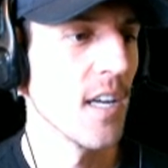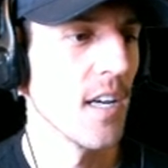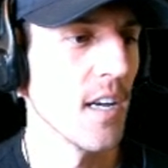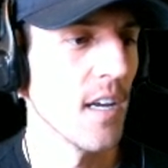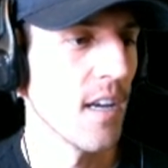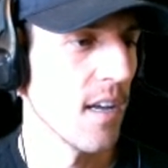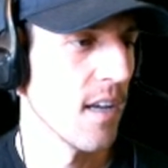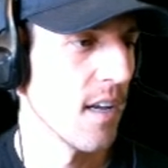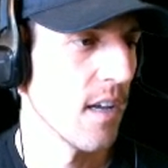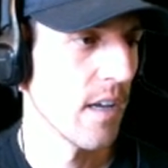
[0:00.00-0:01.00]

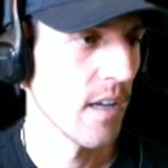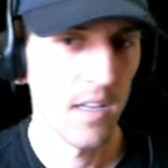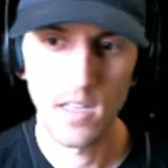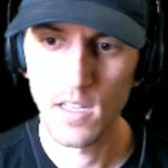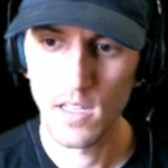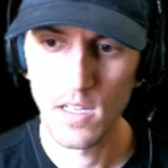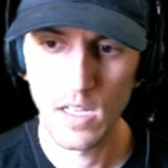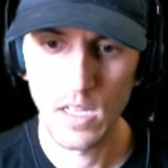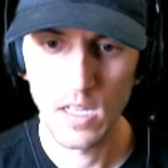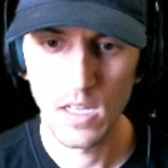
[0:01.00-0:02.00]

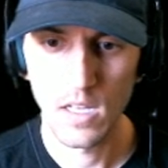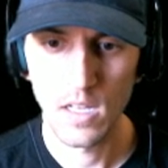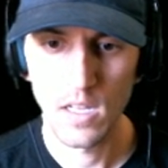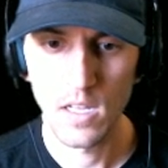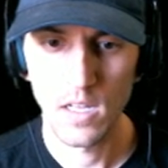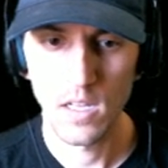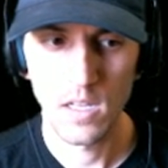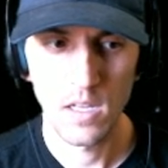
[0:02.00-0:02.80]
Nobody speaks.